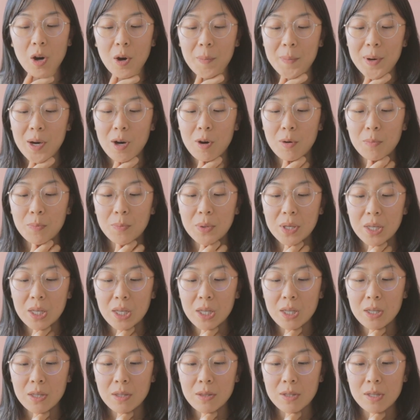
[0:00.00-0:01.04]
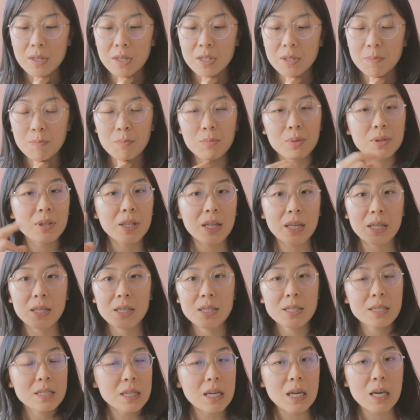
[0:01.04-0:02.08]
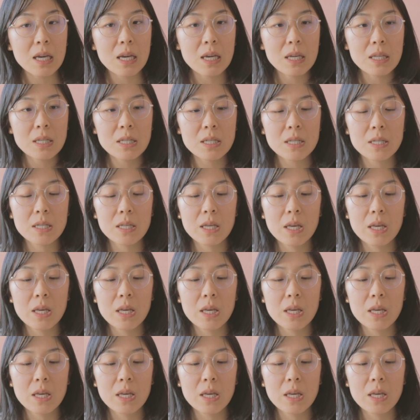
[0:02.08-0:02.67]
about being this blank slate.